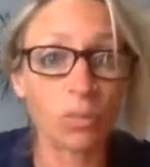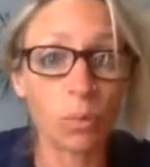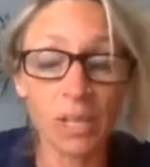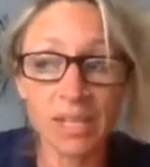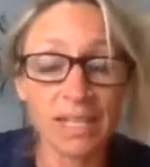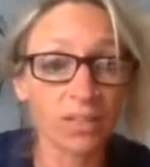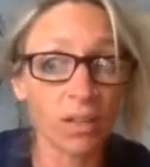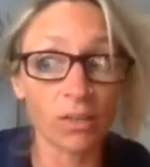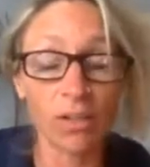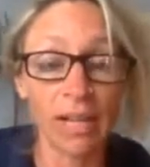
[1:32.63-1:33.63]
So when they
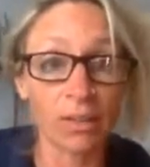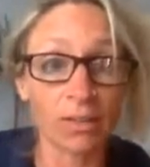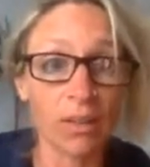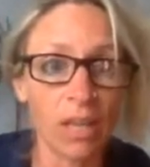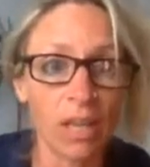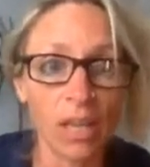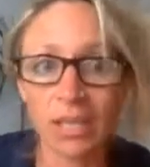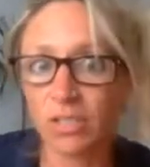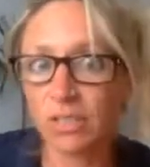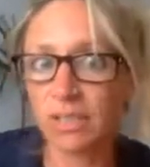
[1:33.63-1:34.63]
turned around
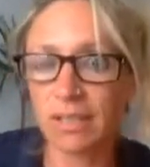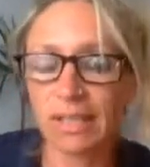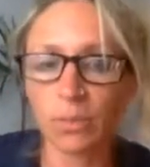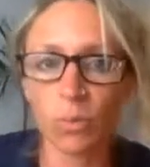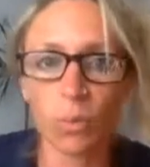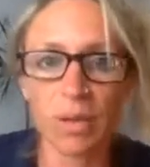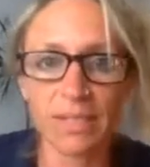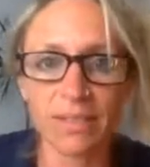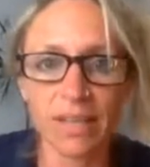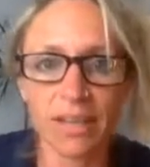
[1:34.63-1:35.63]
and just did little
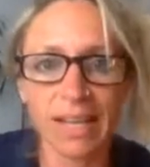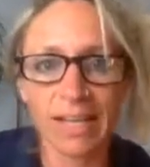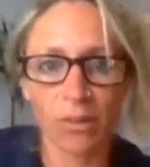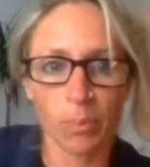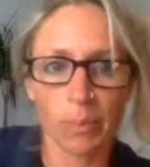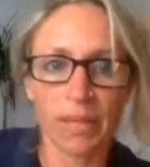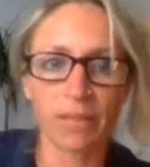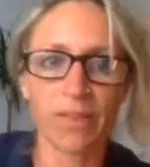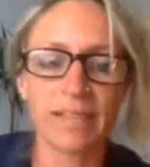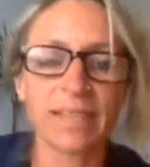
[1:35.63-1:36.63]
whites of the eye, a little bit
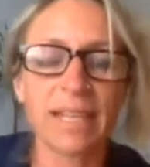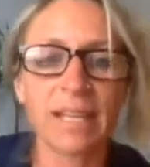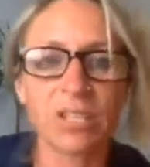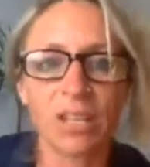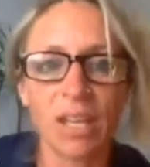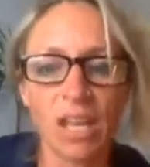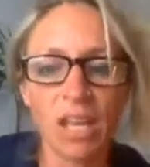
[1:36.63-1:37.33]
of hesitation,